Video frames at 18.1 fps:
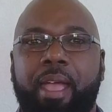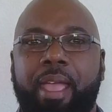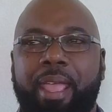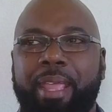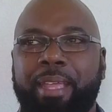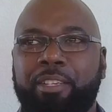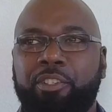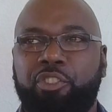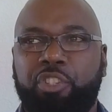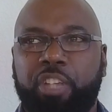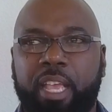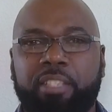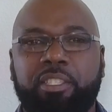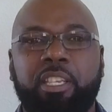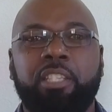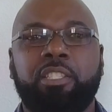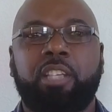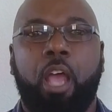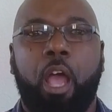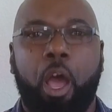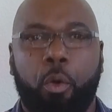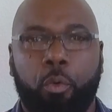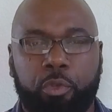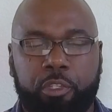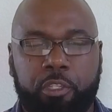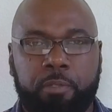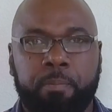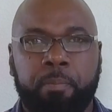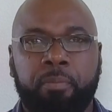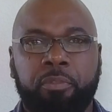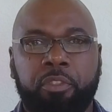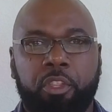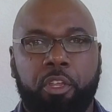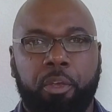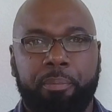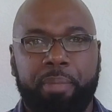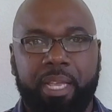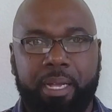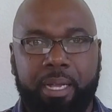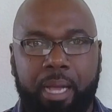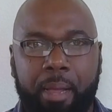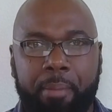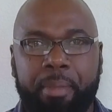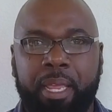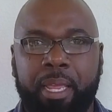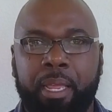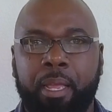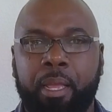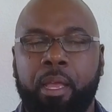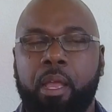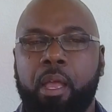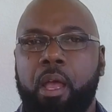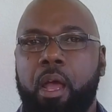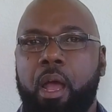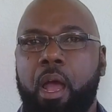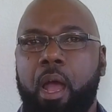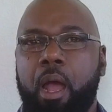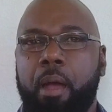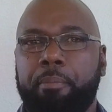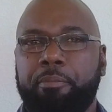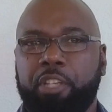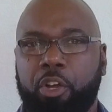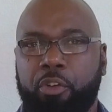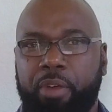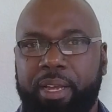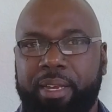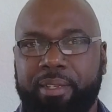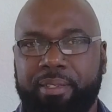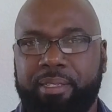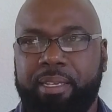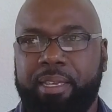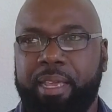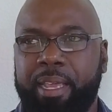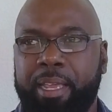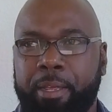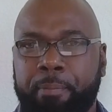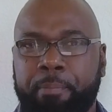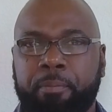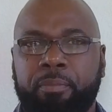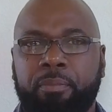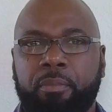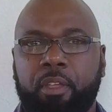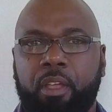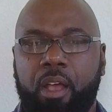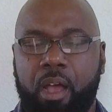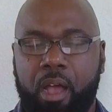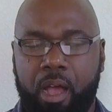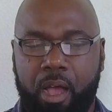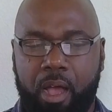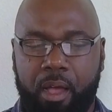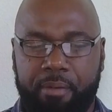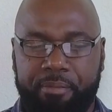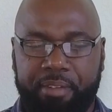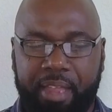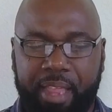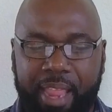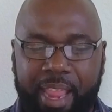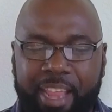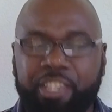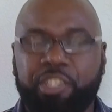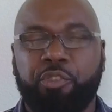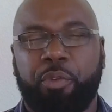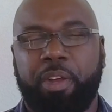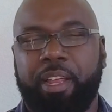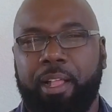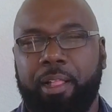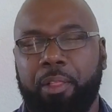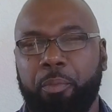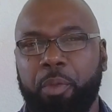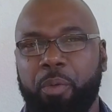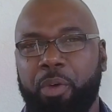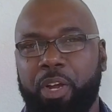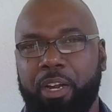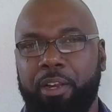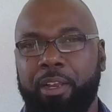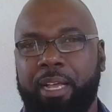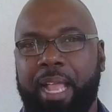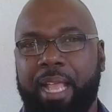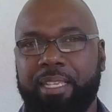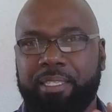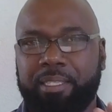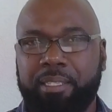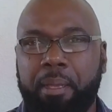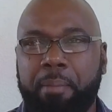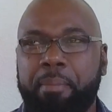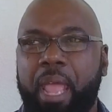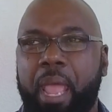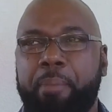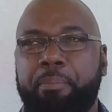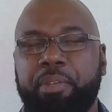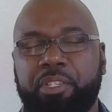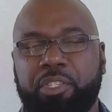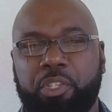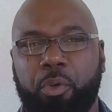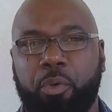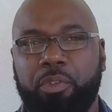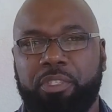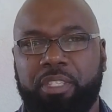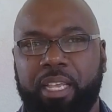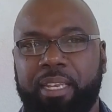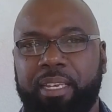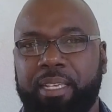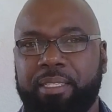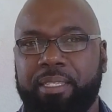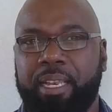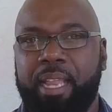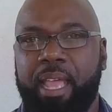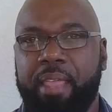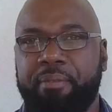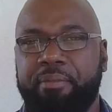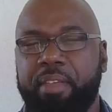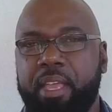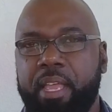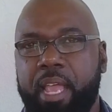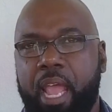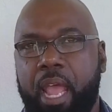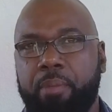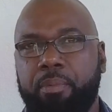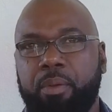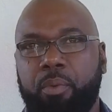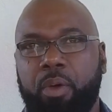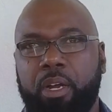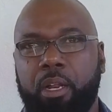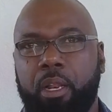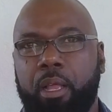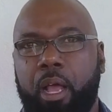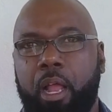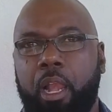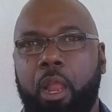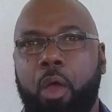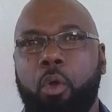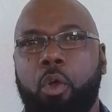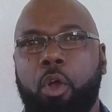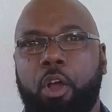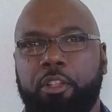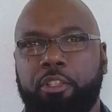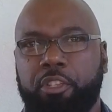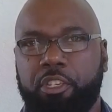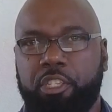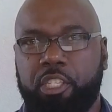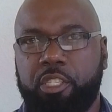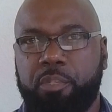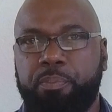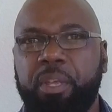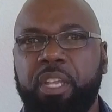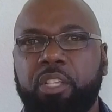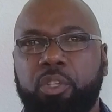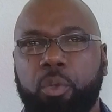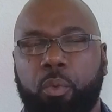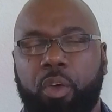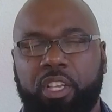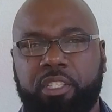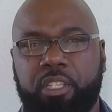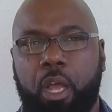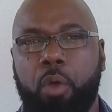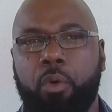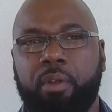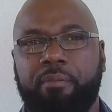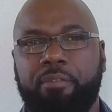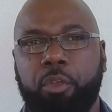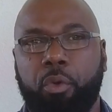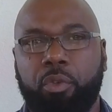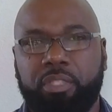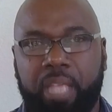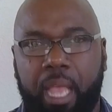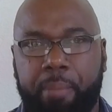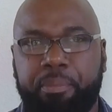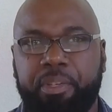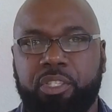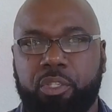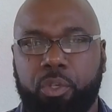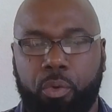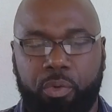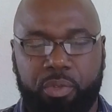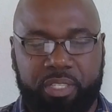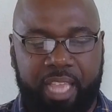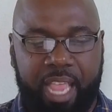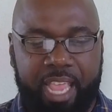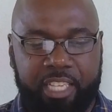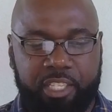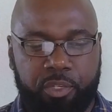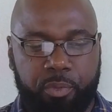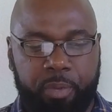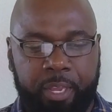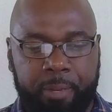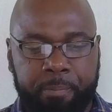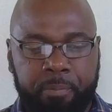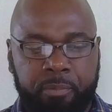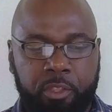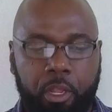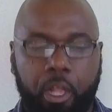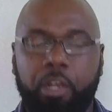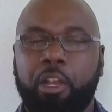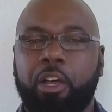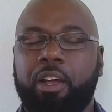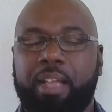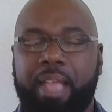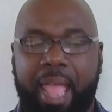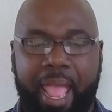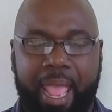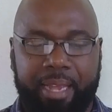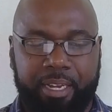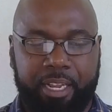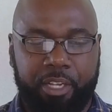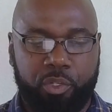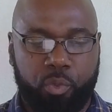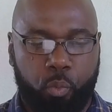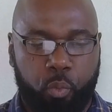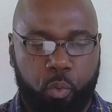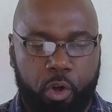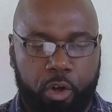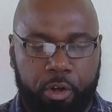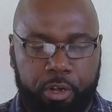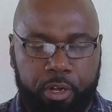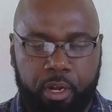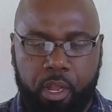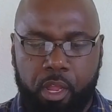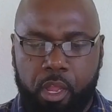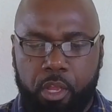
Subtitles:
in Jesse's house to becoming the greatest king of Israel. We want to look at some episodes in his life, and we want to allow God to speak to us out of those episodes as we look at his word.